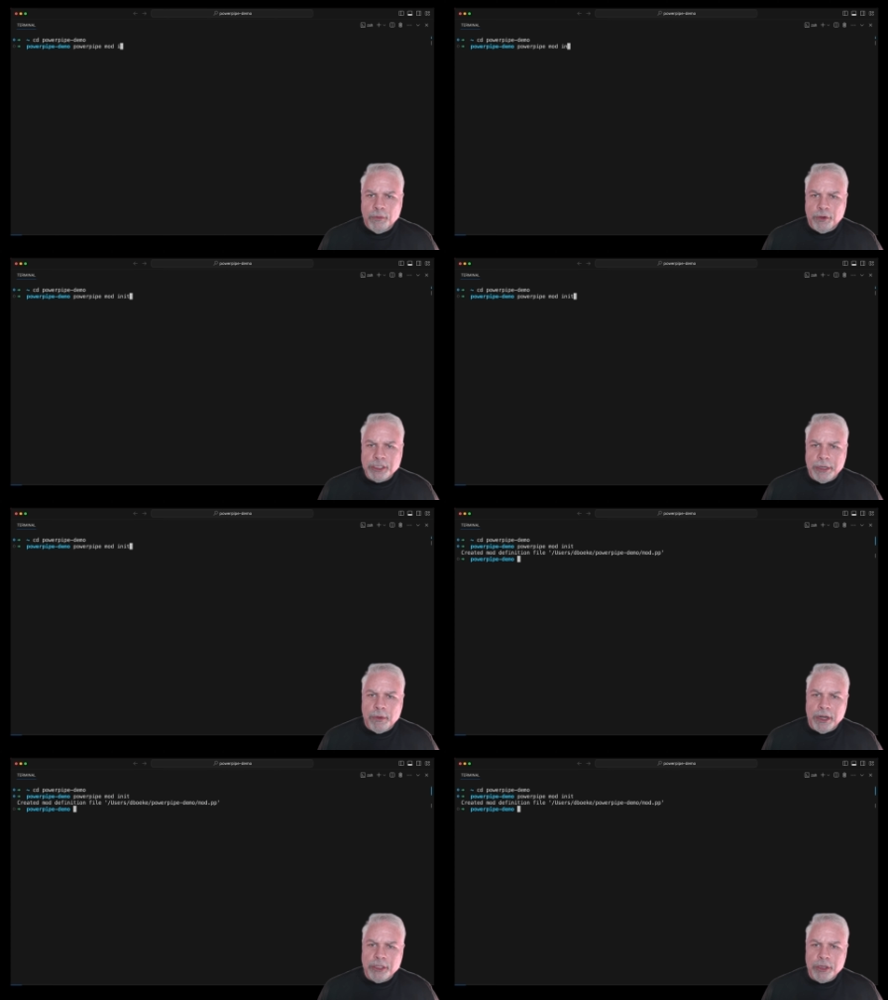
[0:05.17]
First thing
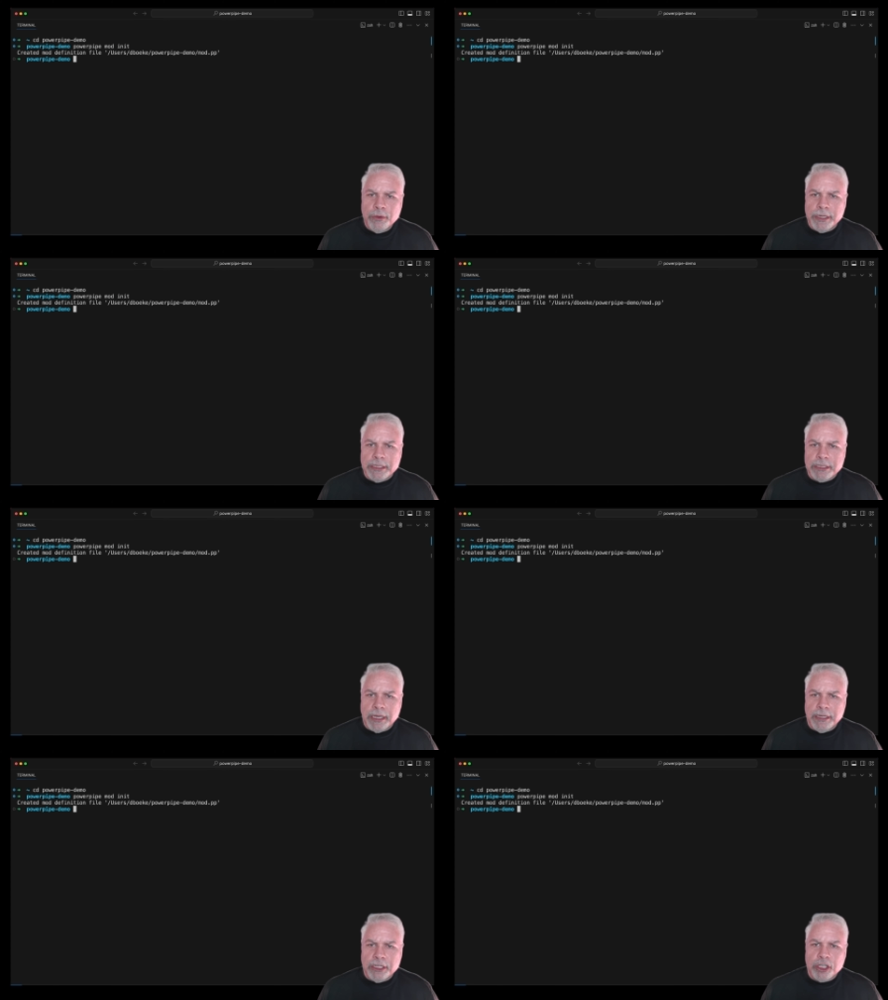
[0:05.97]
we're going to do is
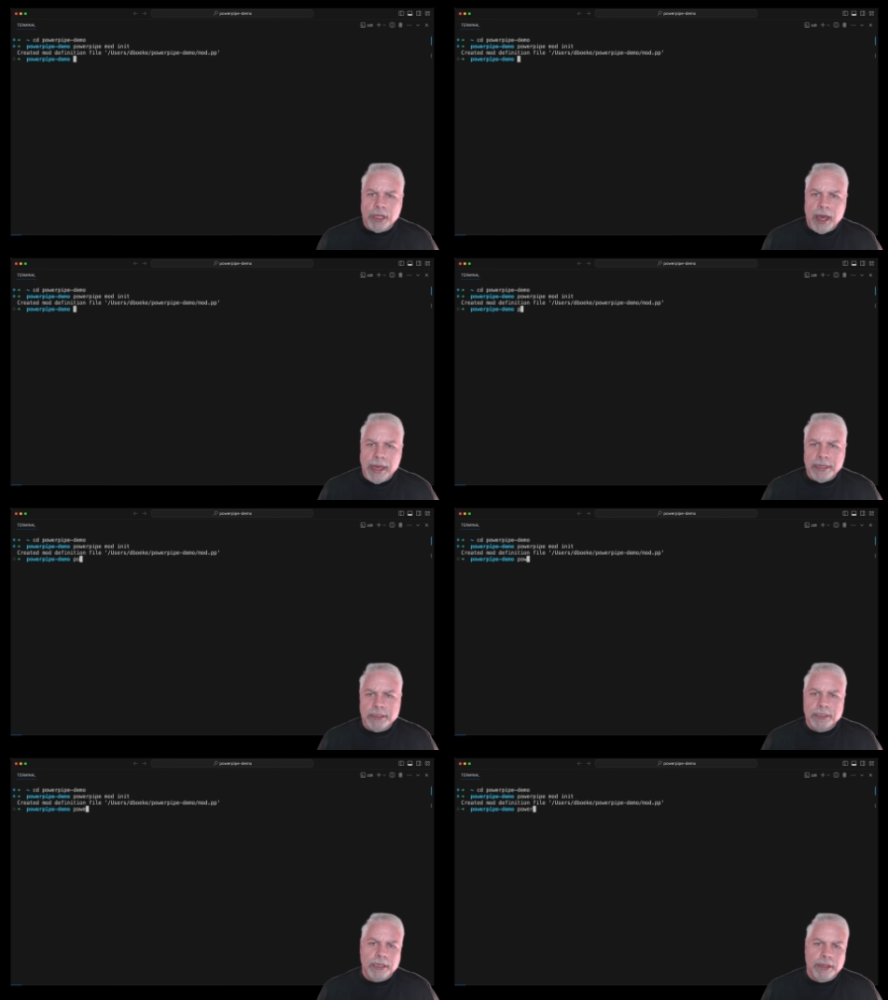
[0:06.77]

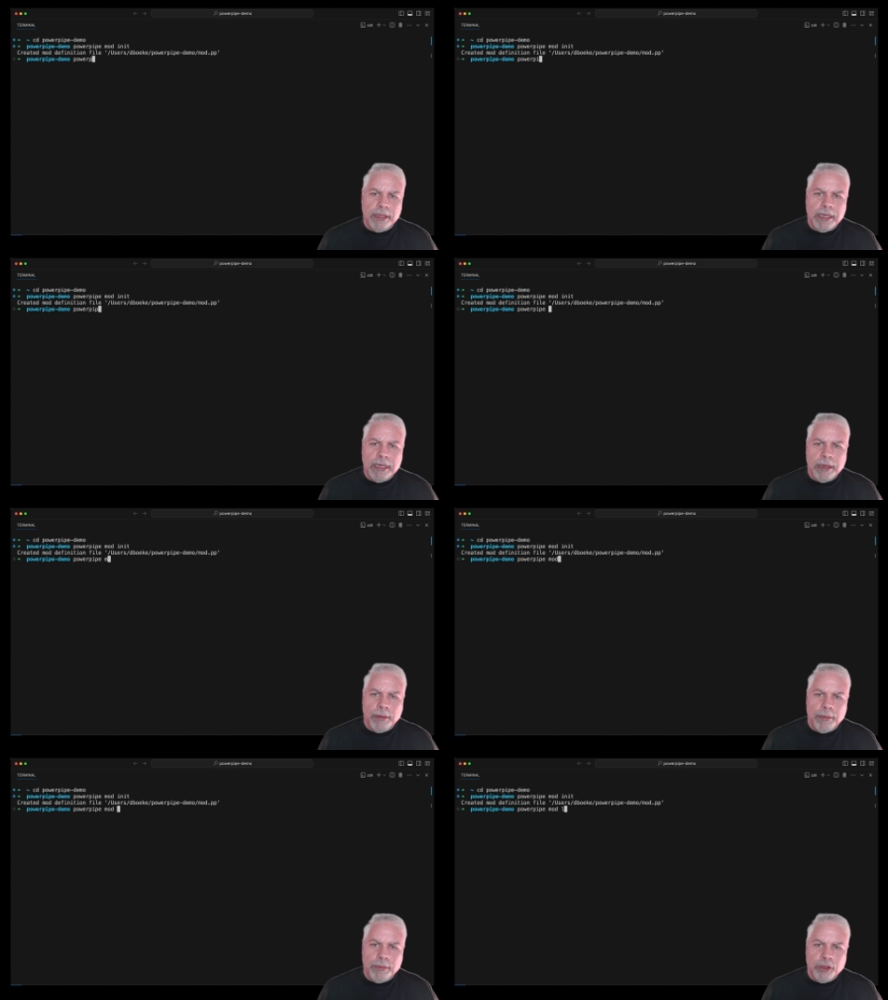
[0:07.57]
initialize the
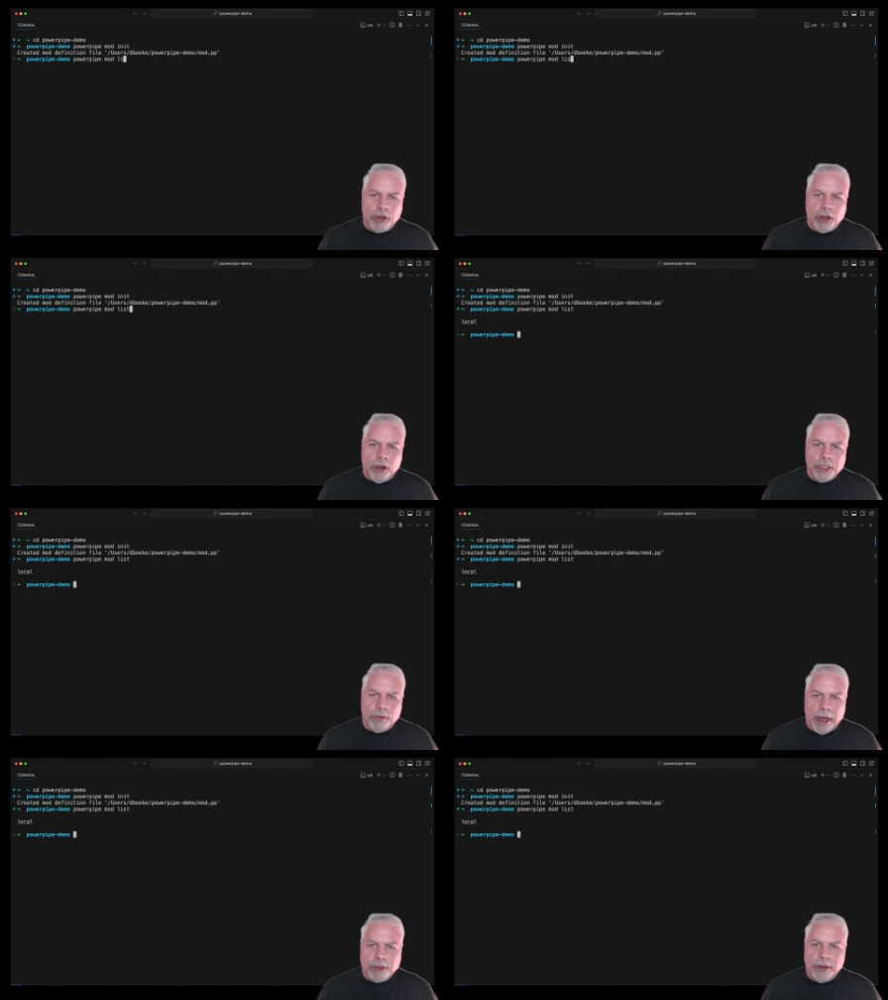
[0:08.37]
current
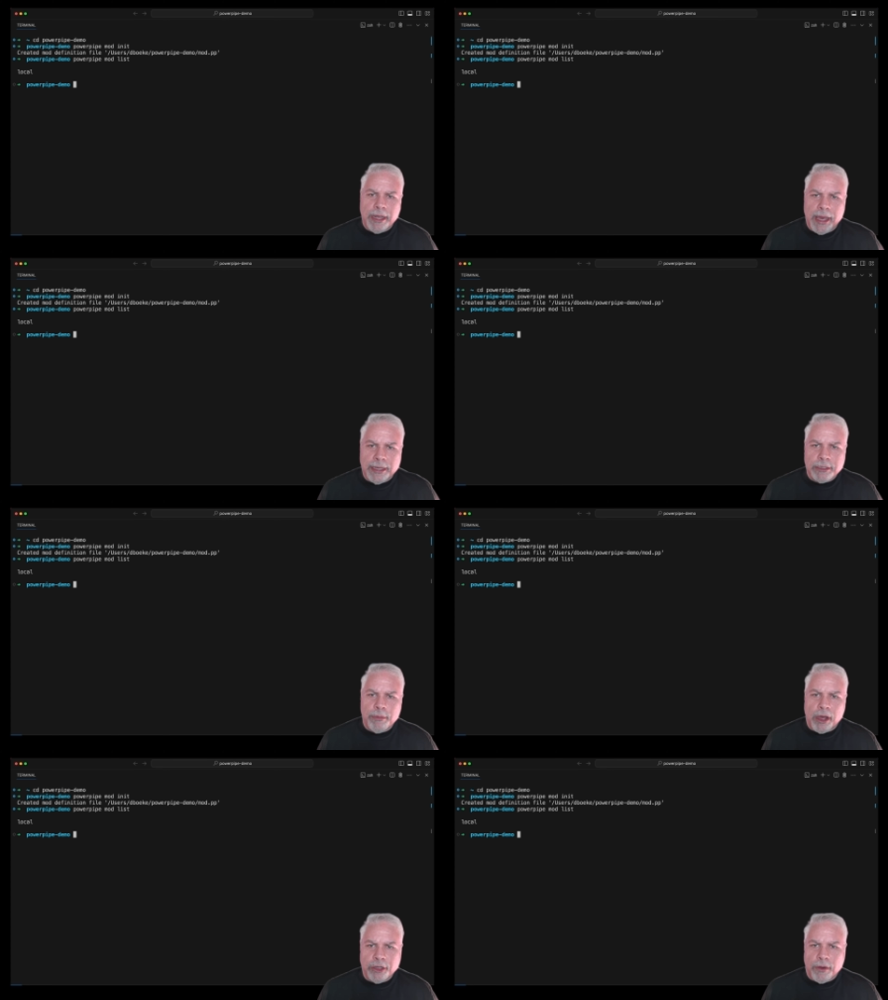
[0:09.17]
directory as a
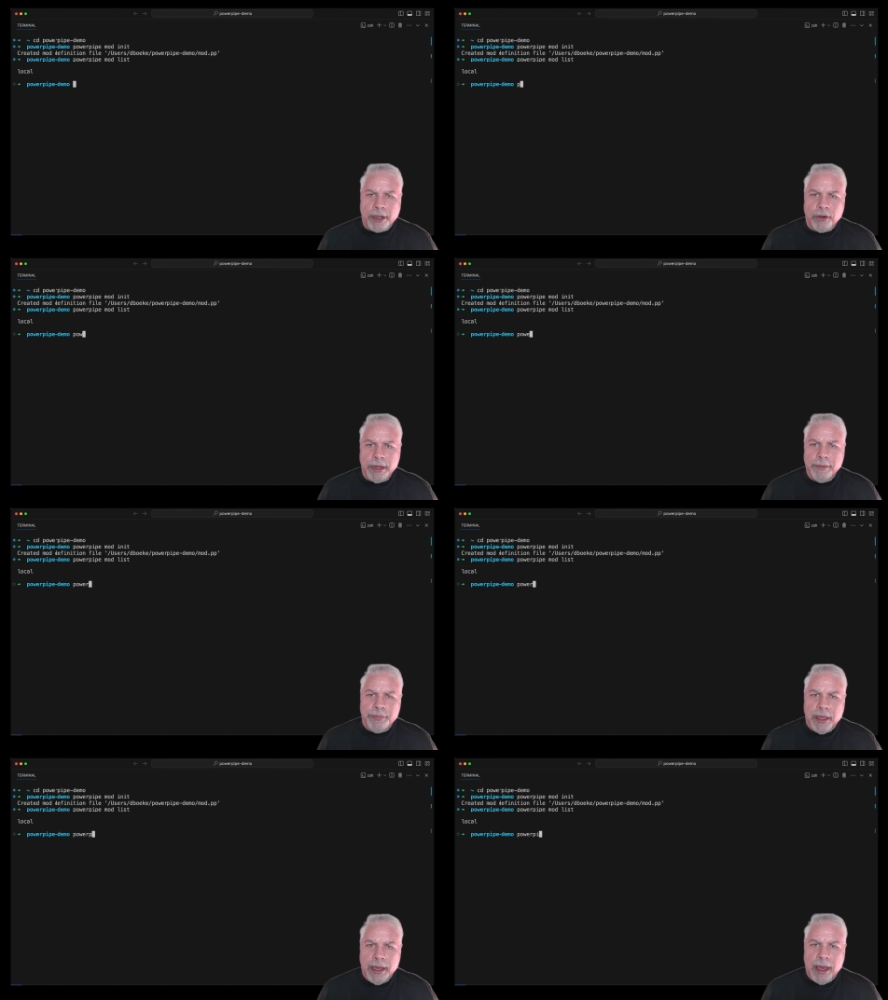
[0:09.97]
mod directory,
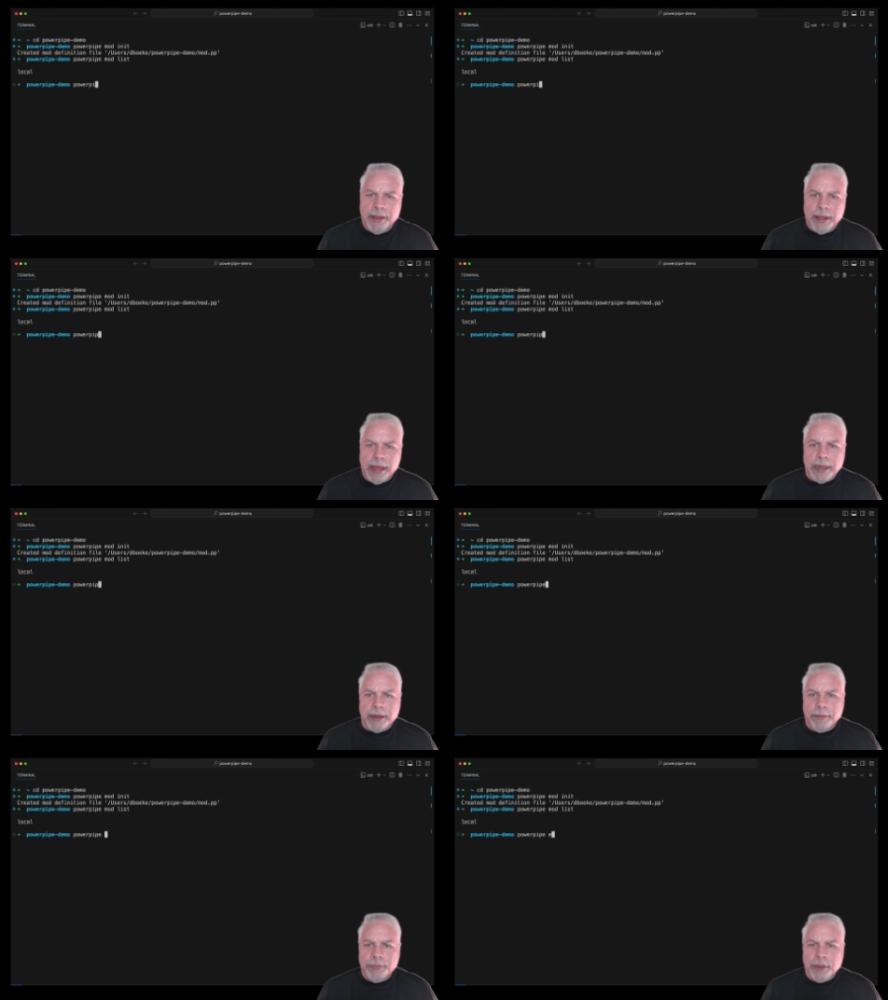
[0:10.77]
and
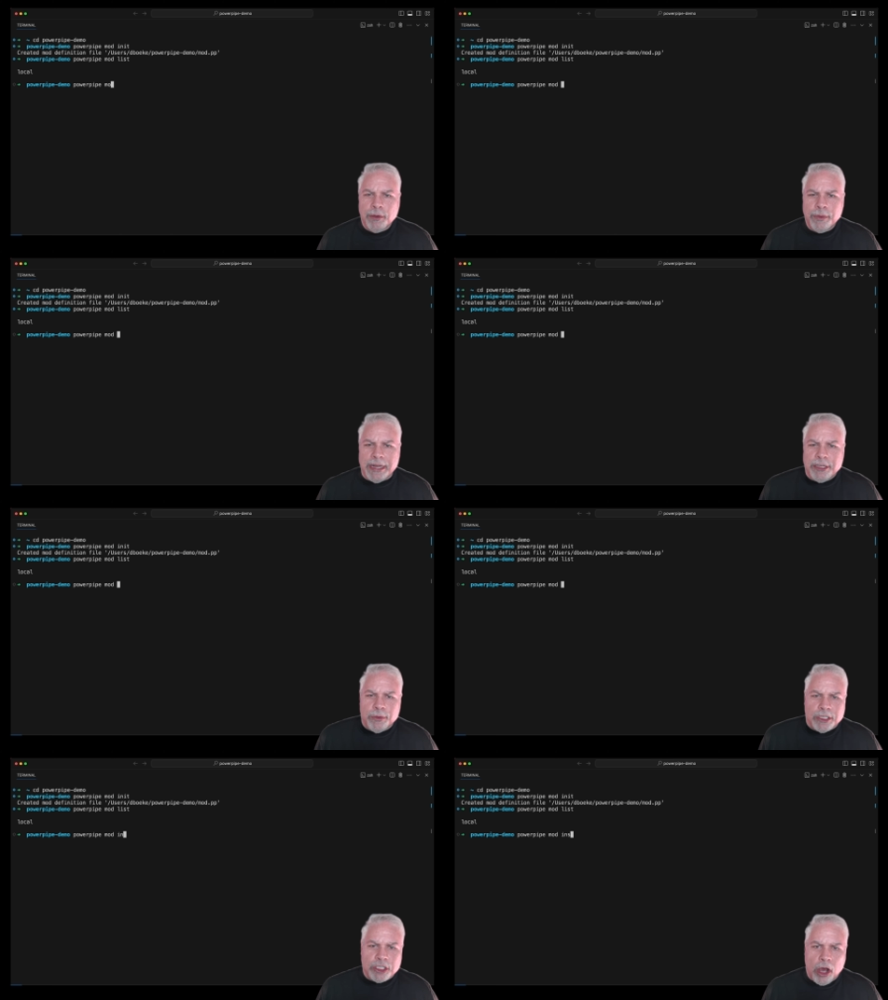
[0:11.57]
then we need to
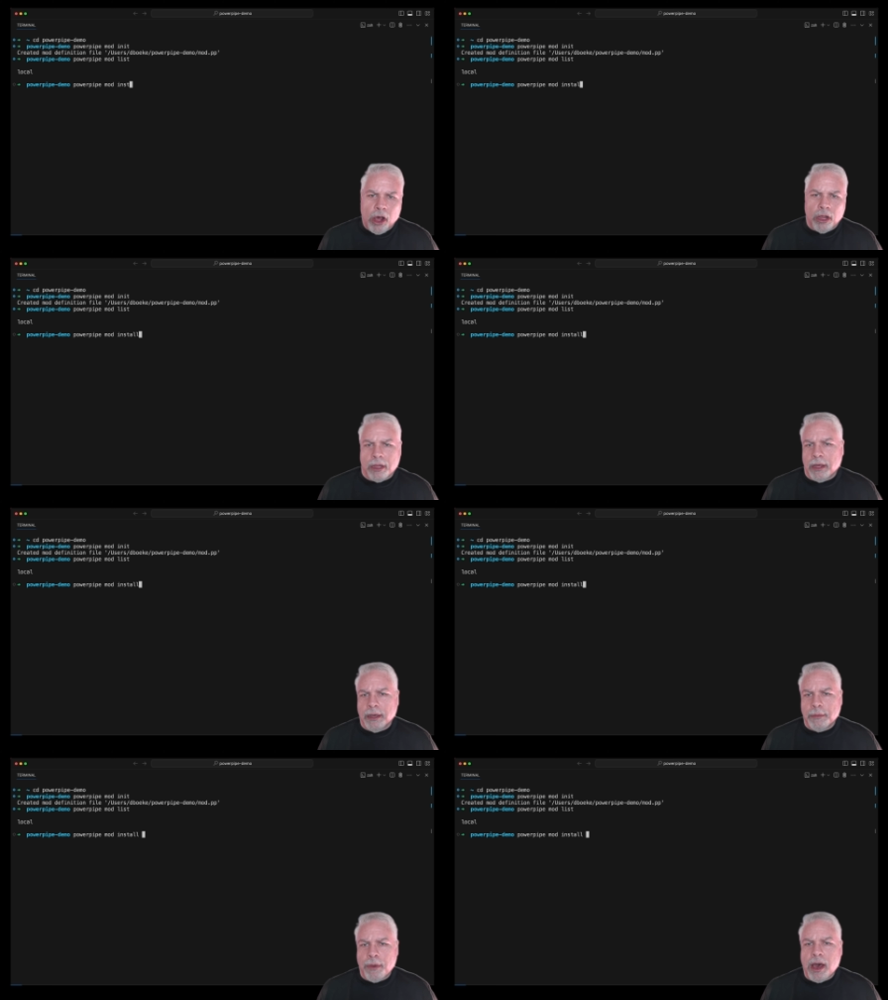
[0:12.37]
install
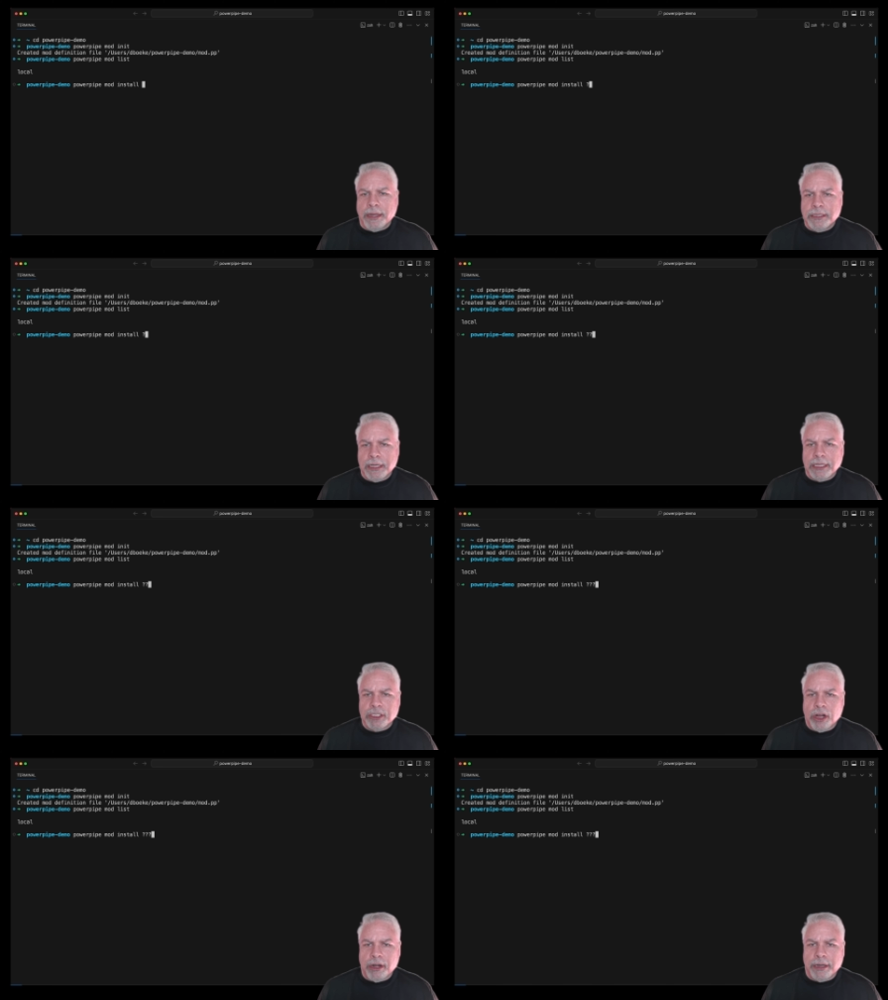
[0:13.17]
a mod to get
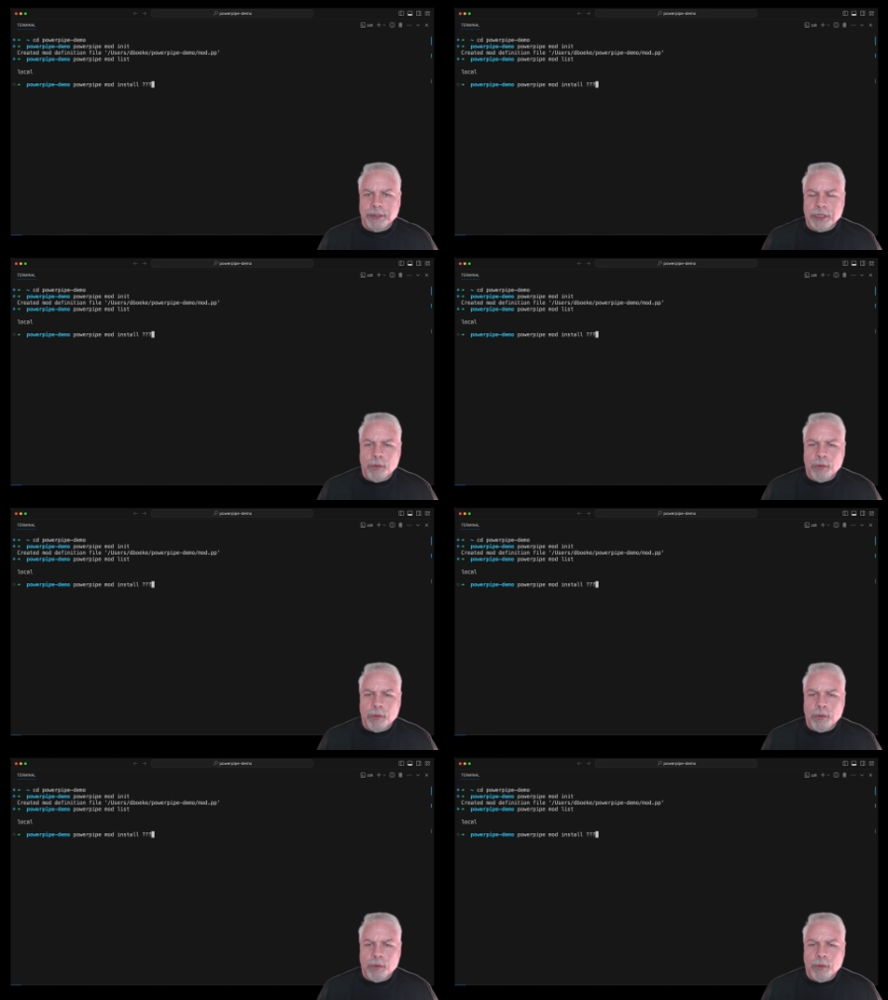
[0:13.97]
started. So